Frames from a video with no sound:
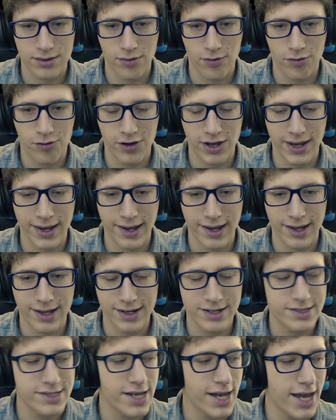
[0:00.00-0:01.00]

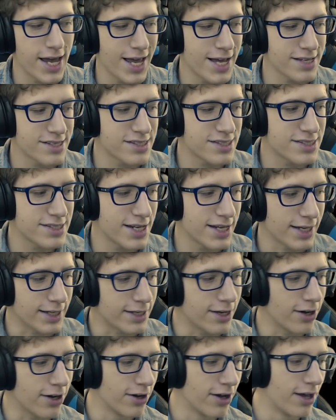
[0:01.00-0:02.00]
Fantastic.
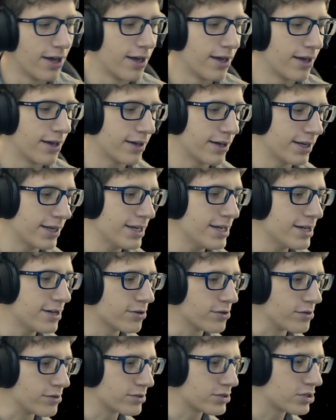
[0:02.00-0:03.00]

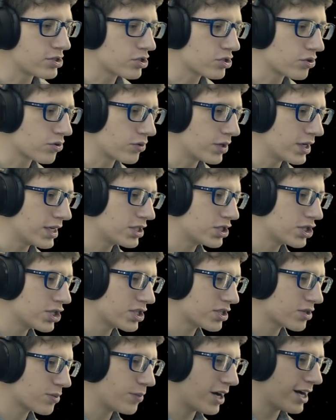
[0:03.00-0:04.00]
Eagle
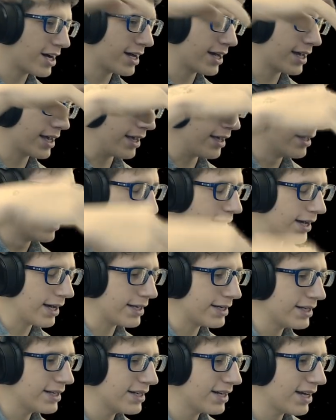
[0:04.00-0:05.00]
screeches by. I
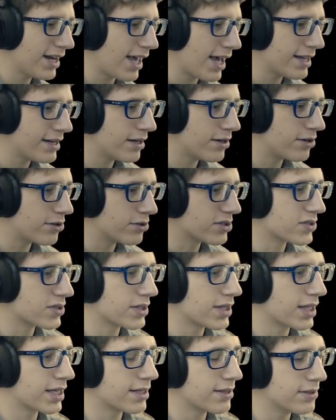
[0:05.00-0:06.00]
need an editor so
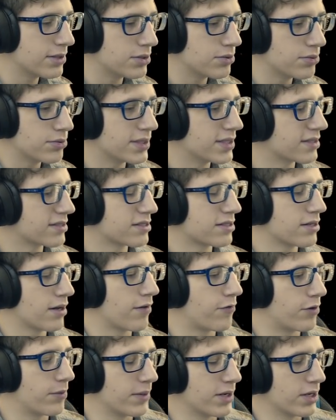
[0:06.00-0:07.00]
they can do this stuff
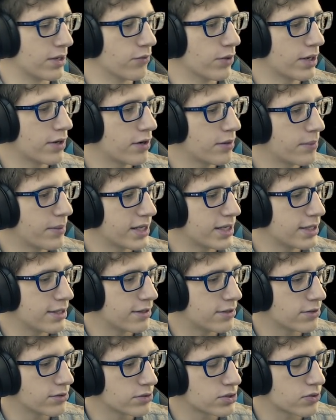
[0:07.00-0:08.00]
for me. Where are my
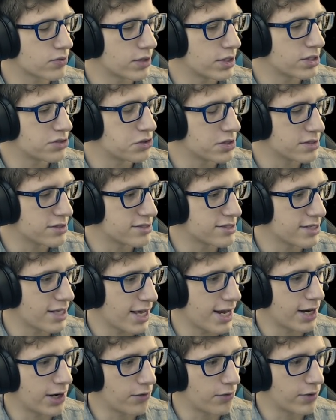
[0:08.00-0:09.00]
eagle screeches?
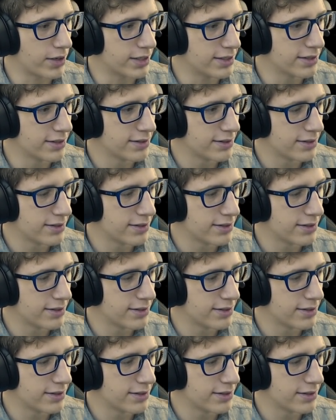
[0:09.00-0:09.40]
Aaron.